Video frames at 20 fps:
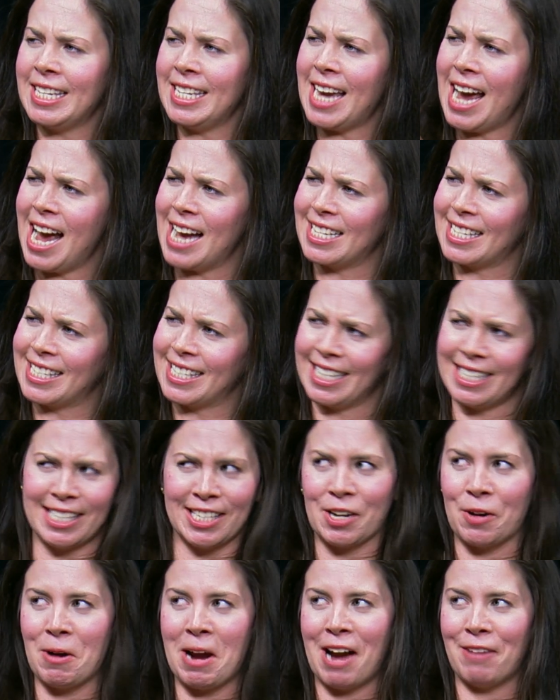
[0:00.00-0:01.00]
yes, let's
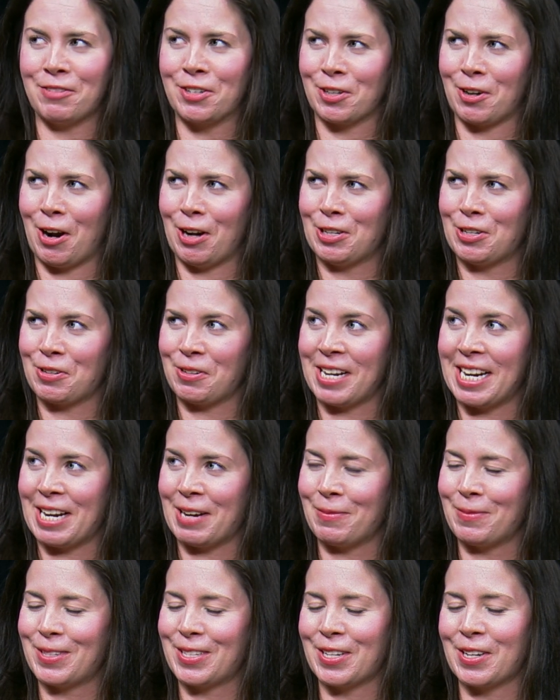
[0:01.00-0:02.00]
go after our
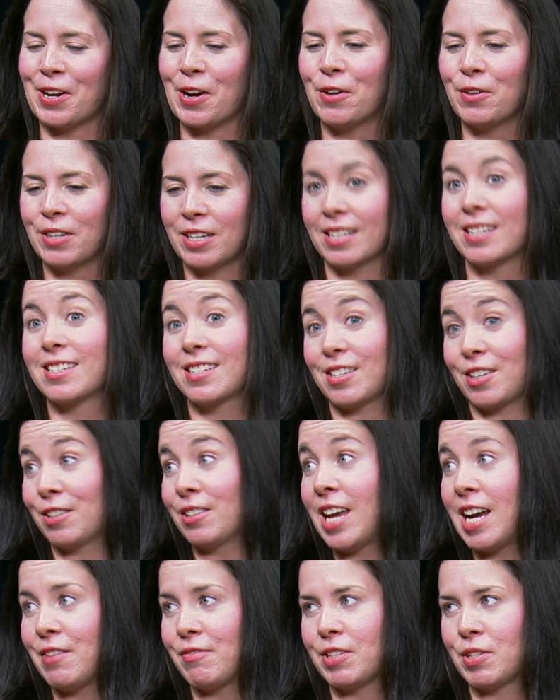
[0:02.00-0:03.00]
dreams, you know, because her
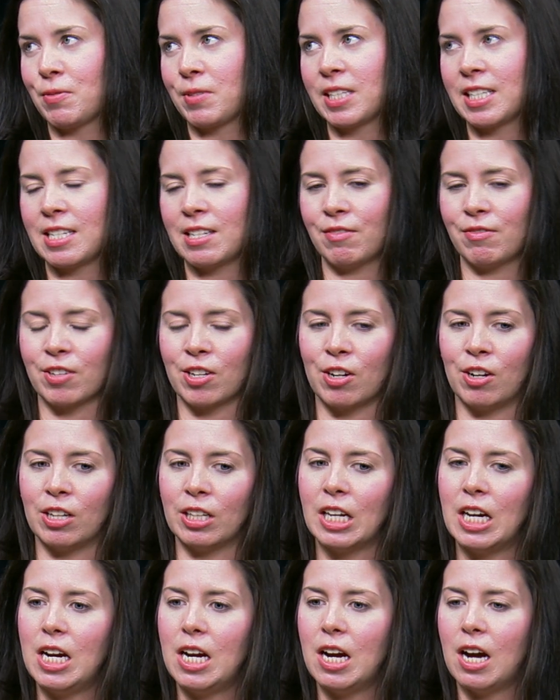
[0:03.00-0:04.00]
life is really
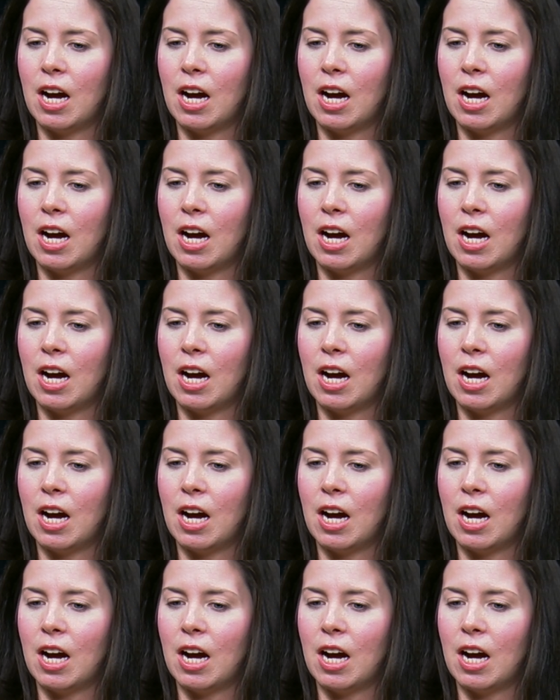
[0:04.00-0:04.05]
difficult.